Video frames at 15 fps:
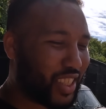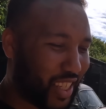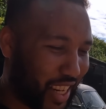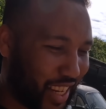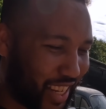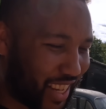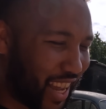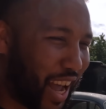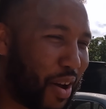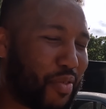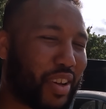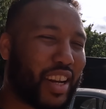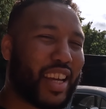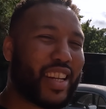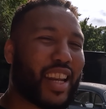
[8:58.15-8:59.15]
Coming I'm
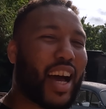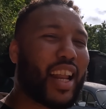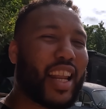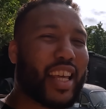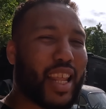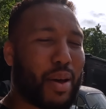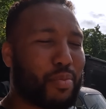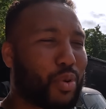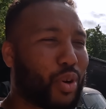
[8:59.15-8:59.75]
going to annihilate that